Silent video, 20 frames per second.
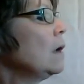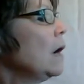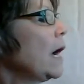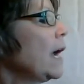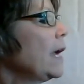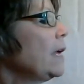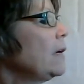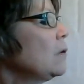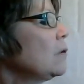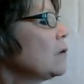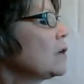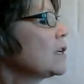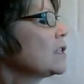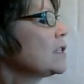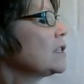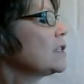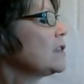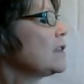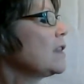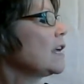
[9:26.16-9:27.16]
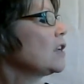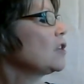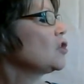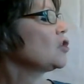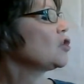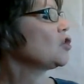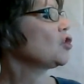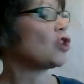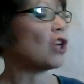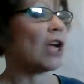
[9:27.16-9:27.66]
I noticed that
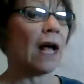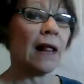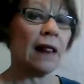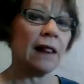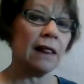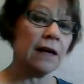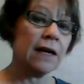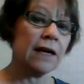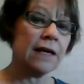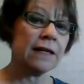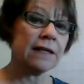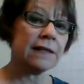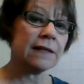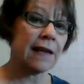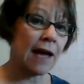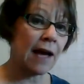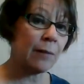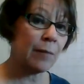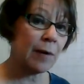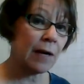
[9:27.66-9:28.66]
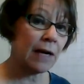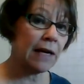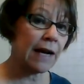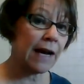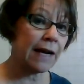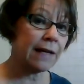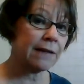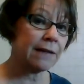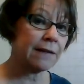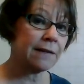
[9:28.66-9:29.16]
shell is
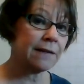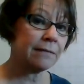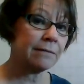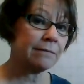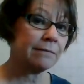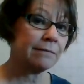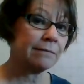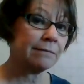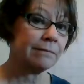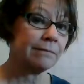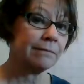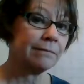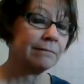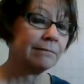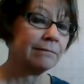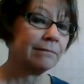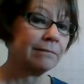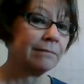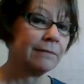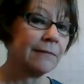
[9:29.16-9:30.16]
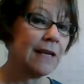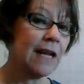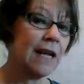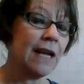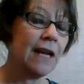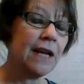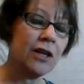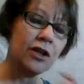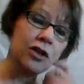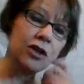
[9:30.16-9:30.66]
capitalized.
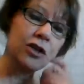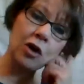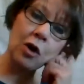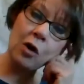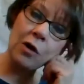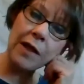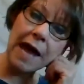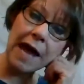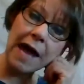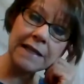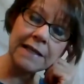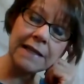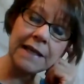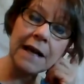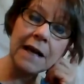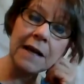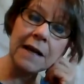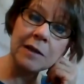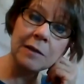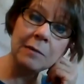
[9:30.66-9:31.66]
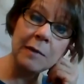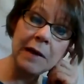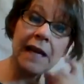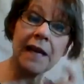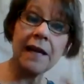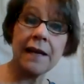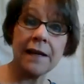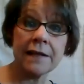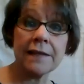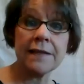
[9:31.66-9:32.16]
So that tells
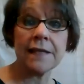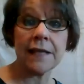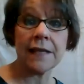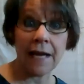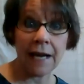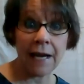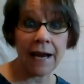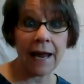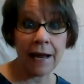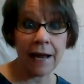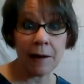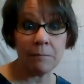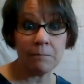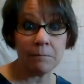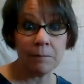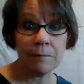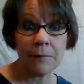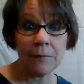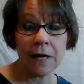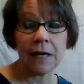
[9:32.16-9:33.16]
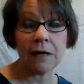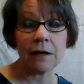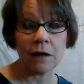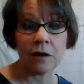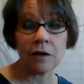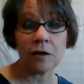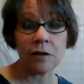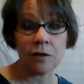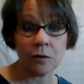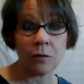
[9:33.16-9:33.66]
me it's a name in
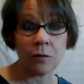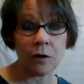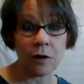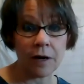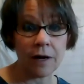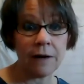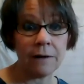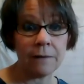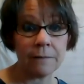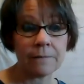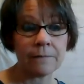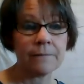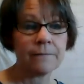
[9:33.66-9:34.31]
our story.